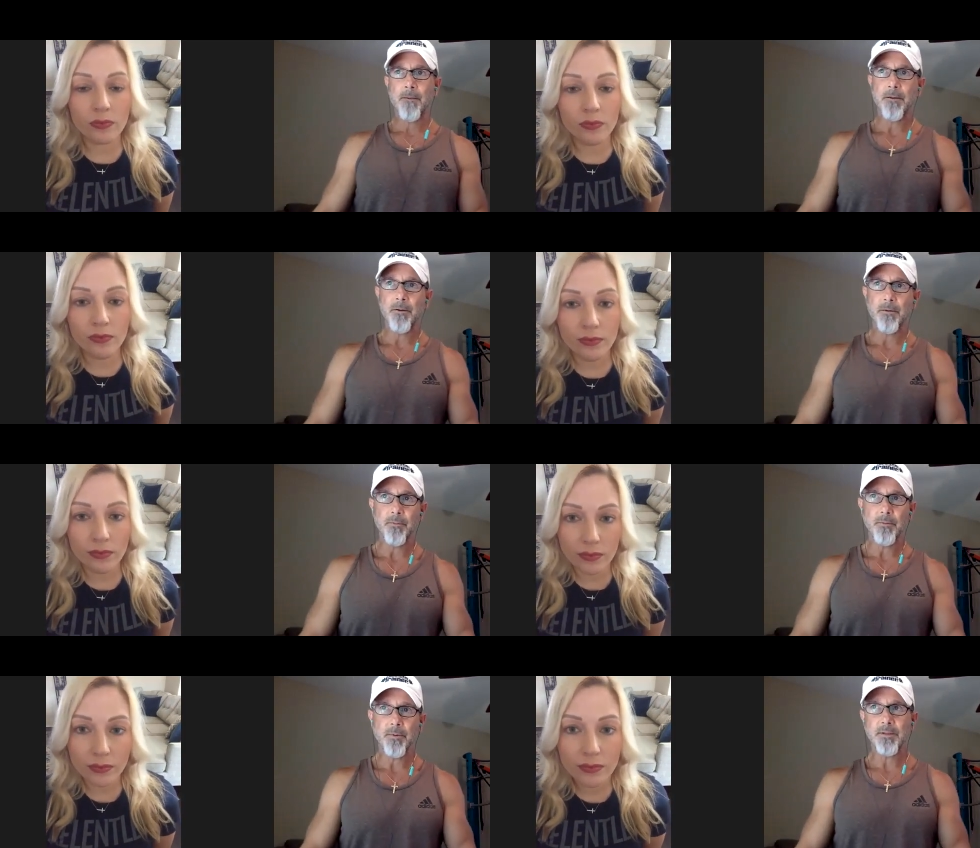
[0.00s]
Speaker 1: You
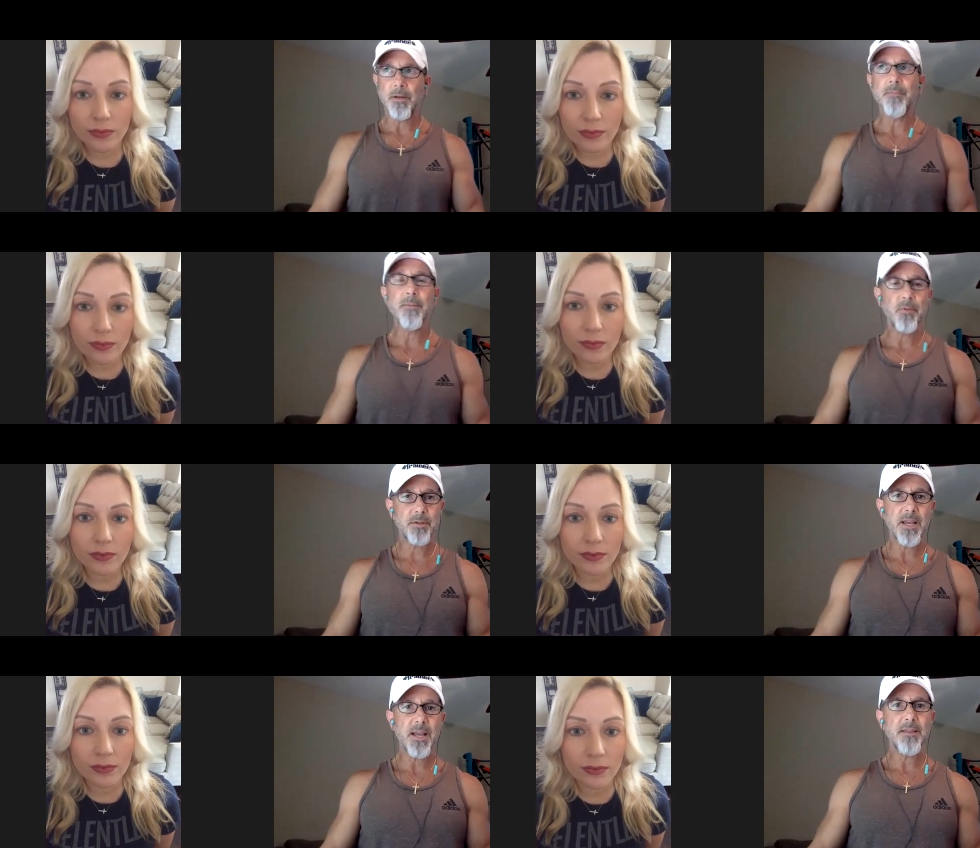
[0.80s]
know, some people are
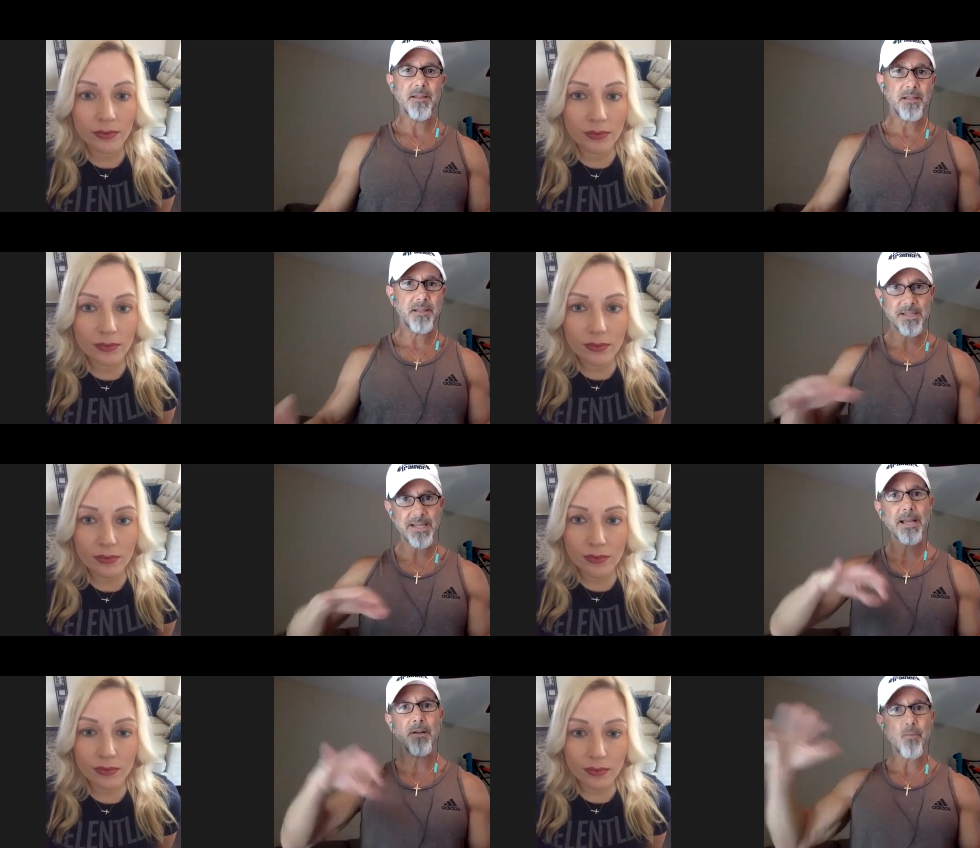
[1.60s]
saying this is the
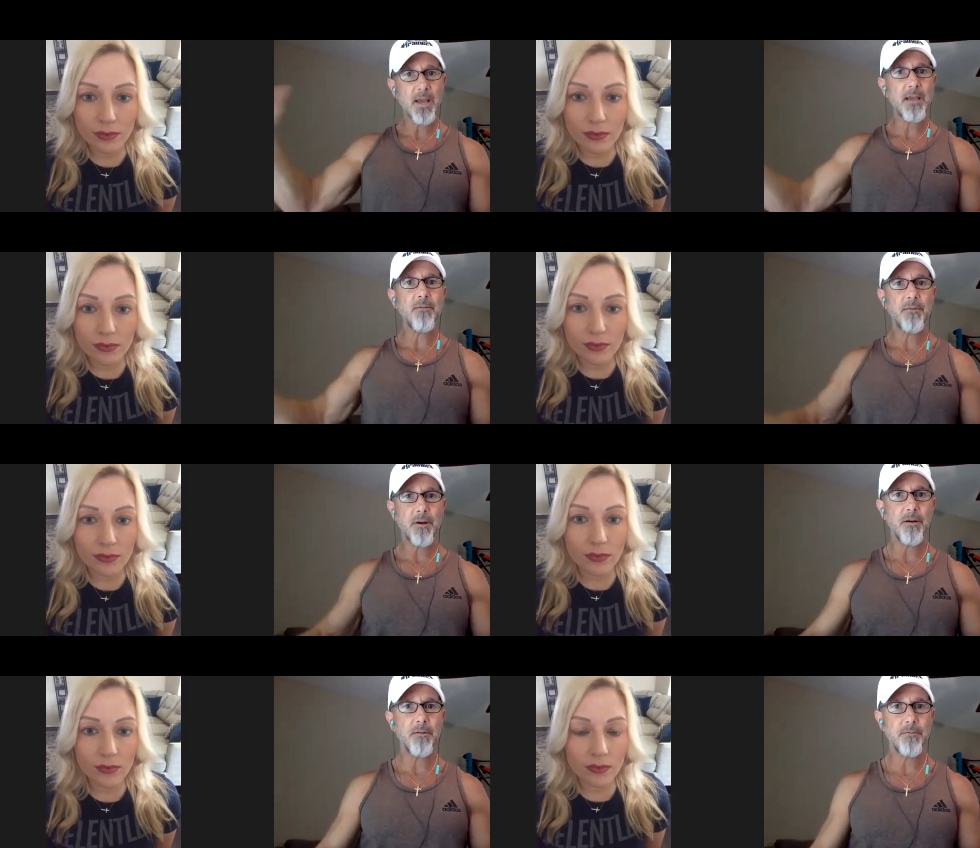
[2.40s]
second wave
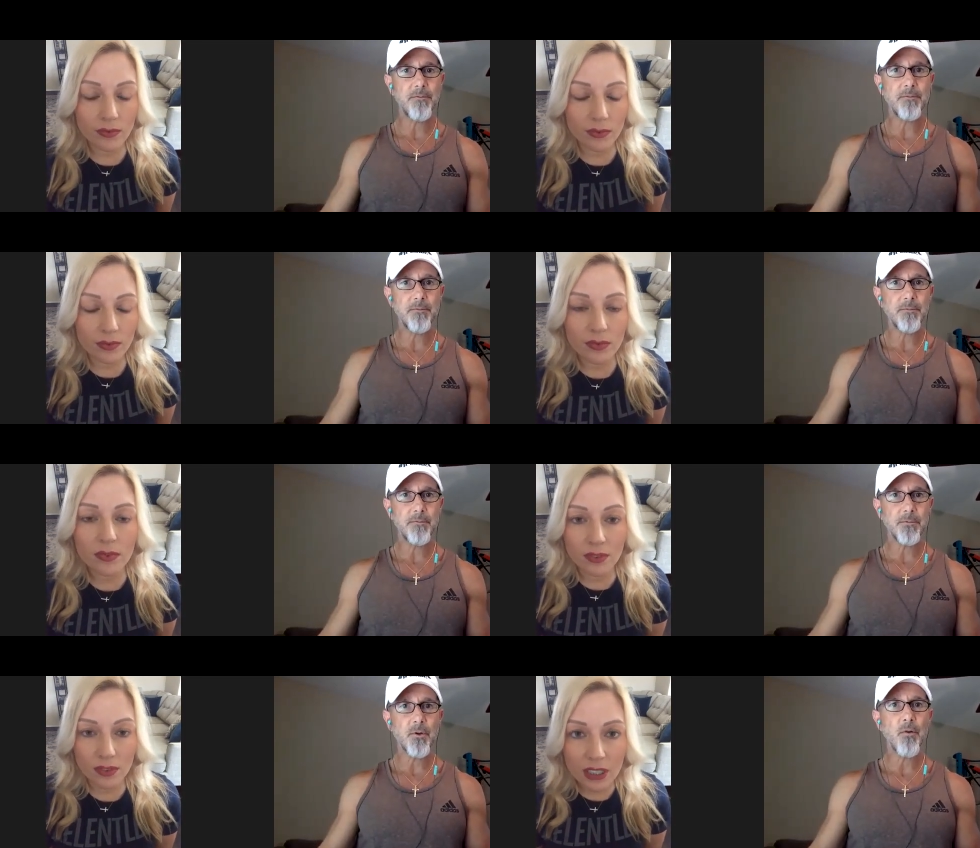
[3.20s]
of
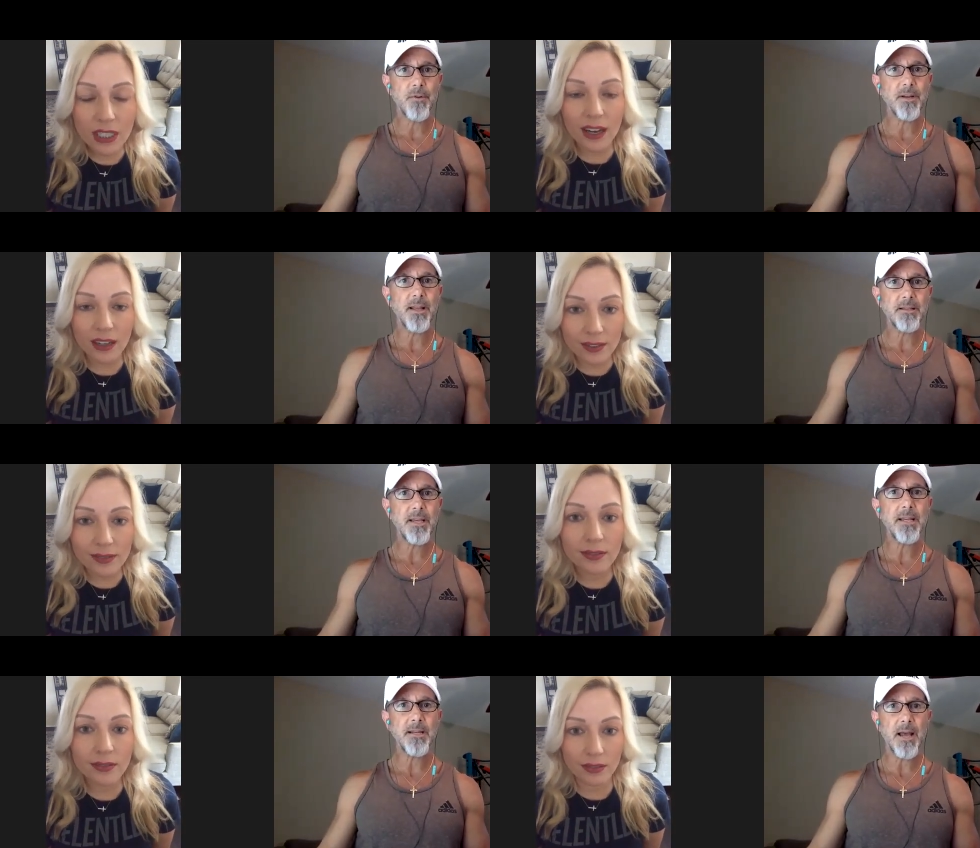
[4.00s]
COVID
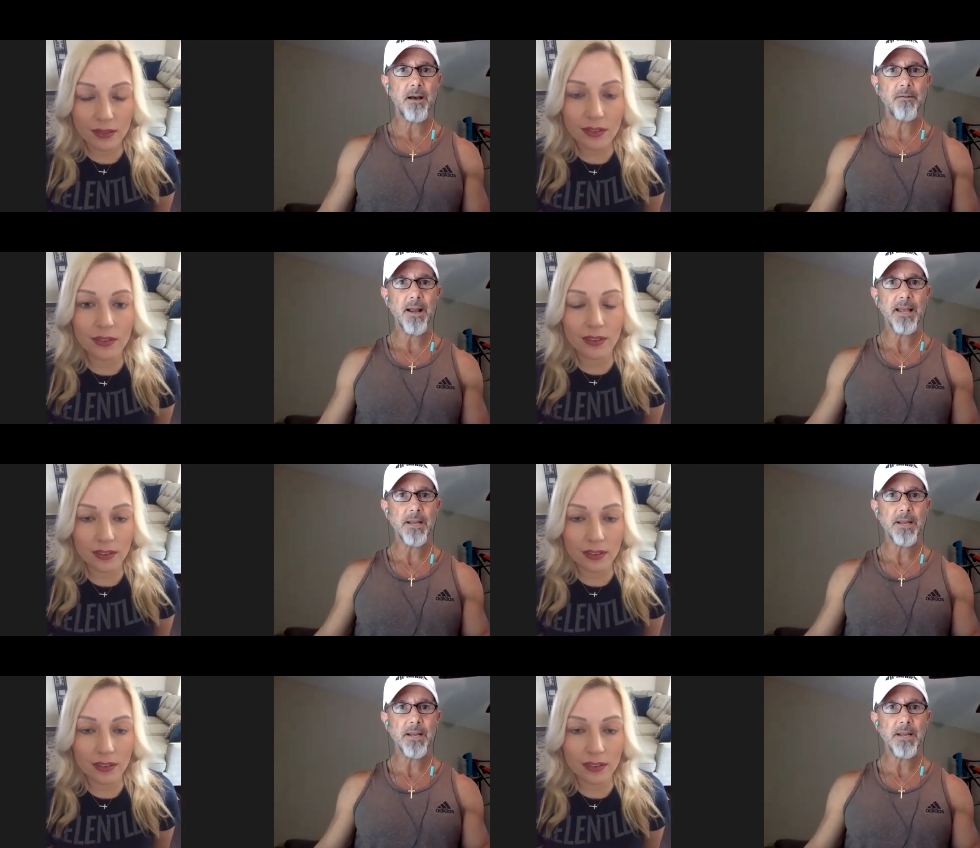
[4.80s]
nineteen now, right?